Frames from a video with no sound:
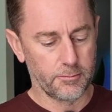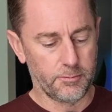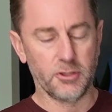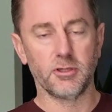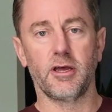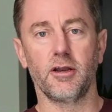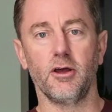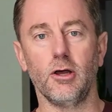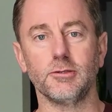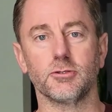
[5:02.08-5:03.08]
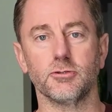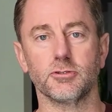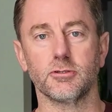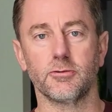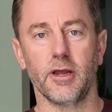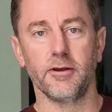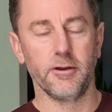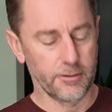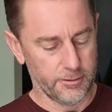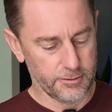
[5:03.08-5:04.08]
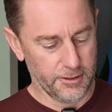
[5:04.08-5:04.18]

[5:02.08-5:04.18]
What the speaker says: build a lot of altars around here.